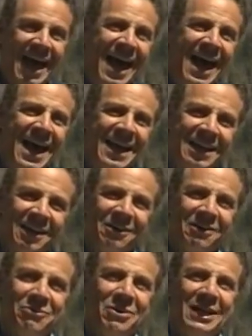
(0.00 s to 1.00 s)
and
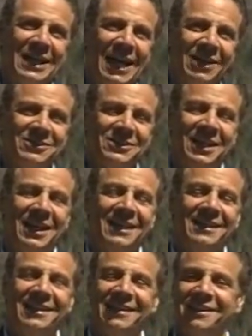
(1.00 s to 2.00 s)
a really
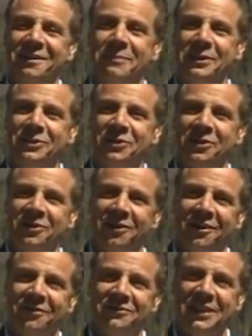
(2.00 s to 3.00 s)
outstanding commissioner
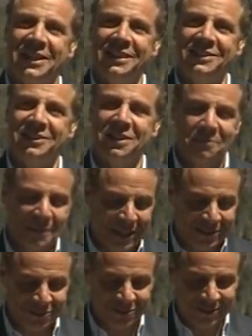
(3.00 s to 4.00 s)
of DEC,
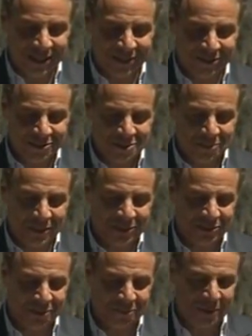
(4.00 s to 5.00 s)
Basil Sagos.
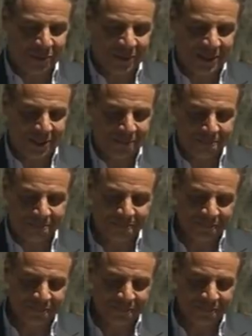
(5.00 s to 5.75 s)
Pleasure to be with him.